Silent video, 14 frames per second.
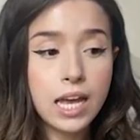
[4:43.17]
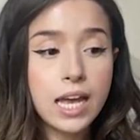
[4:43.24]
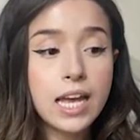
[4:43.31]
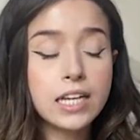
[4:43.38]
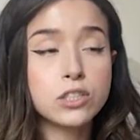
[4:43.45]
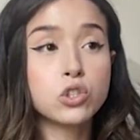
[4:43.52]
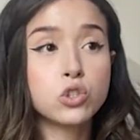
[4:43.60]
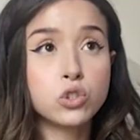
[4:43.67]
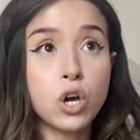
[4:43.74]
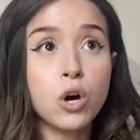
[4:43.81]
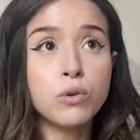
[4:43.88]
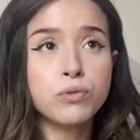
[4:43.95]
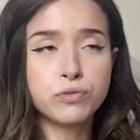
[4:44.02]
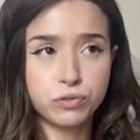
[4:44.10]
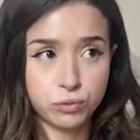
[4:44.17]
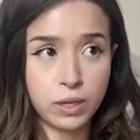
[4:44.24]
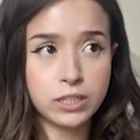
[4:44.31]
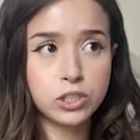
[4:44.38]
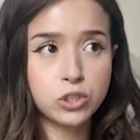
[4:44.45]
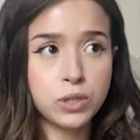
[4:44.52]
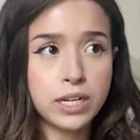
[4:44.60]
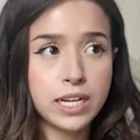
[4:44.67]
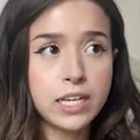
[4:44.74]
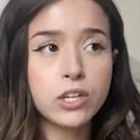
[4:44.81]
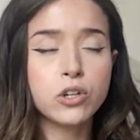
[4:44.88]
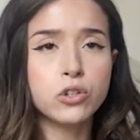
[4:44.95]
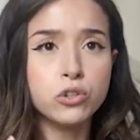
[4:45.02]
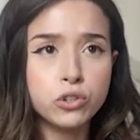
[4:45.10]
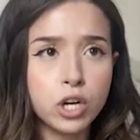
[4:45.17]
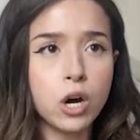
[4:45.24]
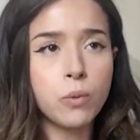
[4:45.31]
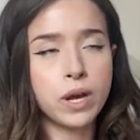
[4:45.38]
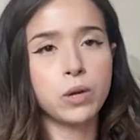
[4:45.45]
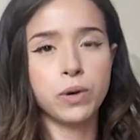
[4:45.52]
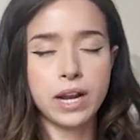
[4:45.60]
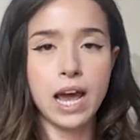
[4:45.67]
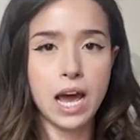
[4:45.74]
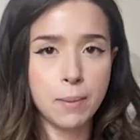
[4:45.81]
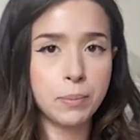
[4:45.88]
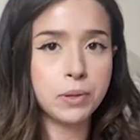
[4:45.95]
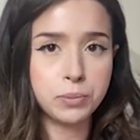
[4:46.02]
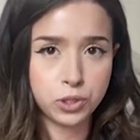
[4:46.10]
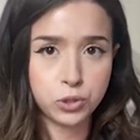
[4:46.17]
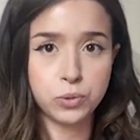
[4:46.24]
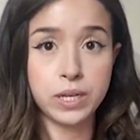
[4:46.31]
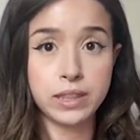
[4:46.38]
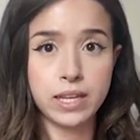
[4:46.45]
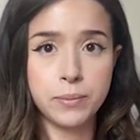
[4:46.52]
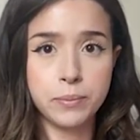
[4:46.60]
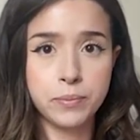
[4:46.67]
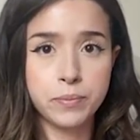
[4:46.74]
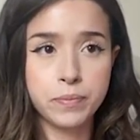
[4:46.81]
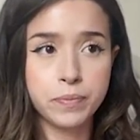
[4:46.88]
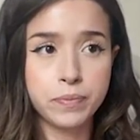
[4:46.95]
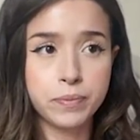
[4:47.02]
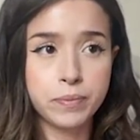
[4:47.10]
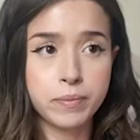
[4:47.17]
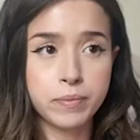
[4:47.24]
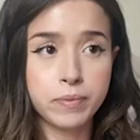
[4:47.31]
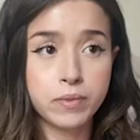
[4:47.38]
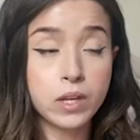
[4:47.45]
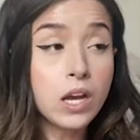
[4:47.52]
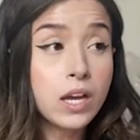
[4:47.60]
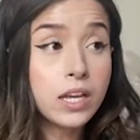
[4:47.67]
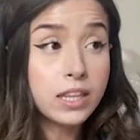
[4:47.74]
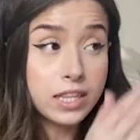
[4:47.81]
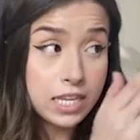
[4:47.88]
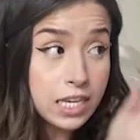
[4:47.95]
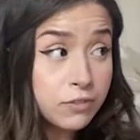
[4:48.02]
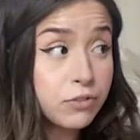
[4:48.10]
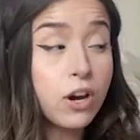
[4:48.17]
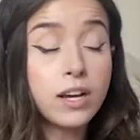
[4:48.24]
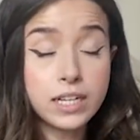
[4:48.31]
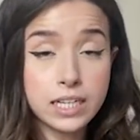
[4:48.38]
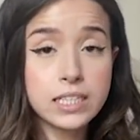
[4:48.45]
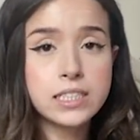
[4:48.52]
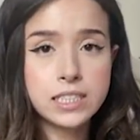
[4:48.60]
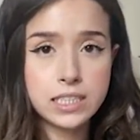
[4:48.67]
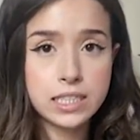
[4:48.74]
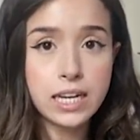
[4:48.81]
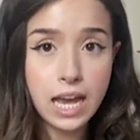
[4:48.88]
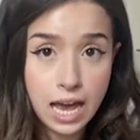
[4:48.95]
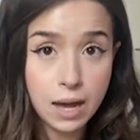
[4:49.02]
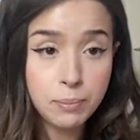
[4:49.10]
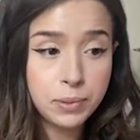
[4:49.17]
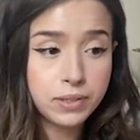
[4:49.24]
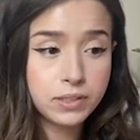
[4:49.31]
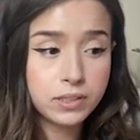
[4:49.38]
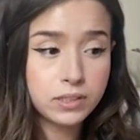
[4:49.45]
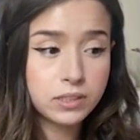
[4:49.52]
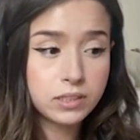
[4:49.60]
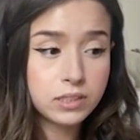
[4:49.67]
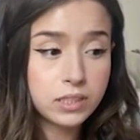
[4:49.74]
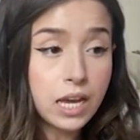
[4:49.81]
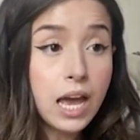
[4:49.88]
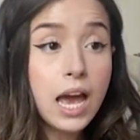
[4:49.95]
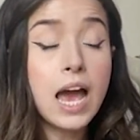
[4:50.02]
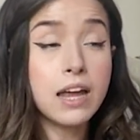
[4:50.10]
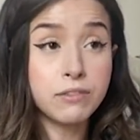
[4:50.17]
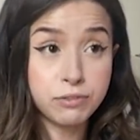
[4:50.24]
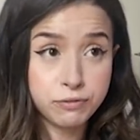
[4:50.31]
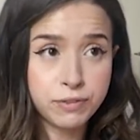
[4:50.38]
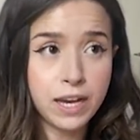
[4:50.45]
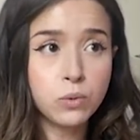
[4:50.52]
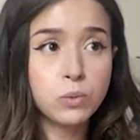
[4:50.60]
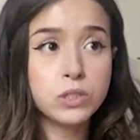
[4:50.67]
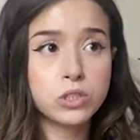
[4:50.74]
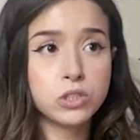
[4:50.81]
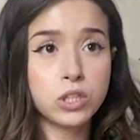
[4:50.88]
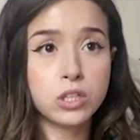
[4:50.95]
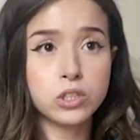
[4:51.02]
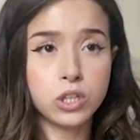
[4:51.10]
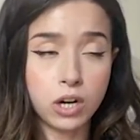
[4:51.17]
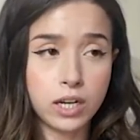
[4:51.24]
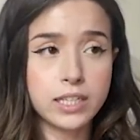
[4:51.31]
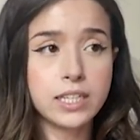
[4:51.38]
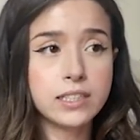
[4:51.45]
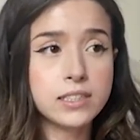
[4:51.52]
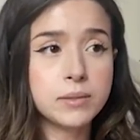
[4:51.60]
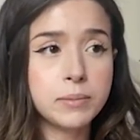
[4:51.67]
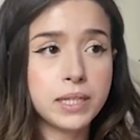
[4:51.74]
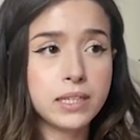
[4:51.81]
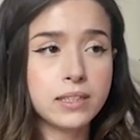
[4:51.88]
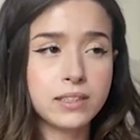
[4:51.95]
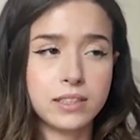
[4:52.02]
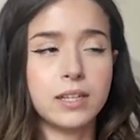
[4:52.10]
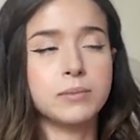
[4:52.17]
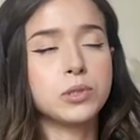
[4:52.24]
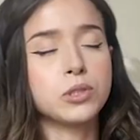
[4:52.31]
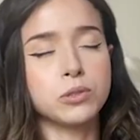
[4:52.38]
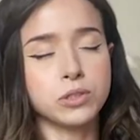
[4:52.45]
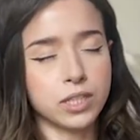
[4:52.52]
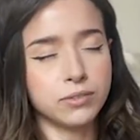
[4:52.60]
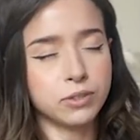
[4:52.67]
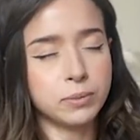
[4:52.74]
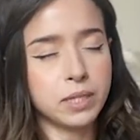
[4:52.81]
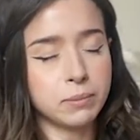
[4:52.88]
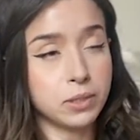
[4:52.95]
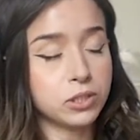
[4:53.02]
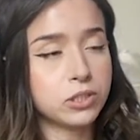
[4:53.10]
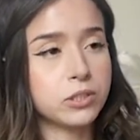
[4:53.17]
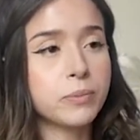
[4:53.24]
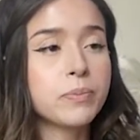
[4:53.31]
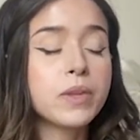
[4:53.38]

is so frustrating knowing what happened between them. The Yvonne incident happened, and Fed would start talking to me. I'm so sorry for being emotional.